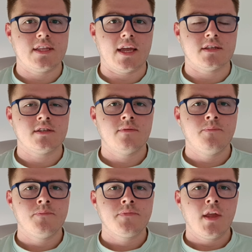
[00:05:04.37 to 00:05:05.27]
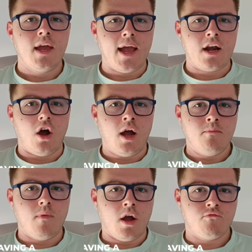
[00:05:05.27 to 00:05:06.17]
things. And
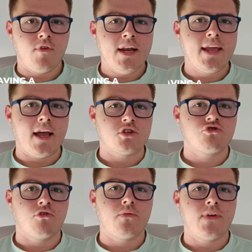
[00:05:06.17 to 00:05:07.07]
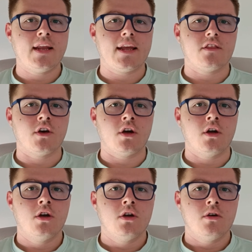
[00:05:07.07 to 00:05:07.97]
I really get a strong feeling that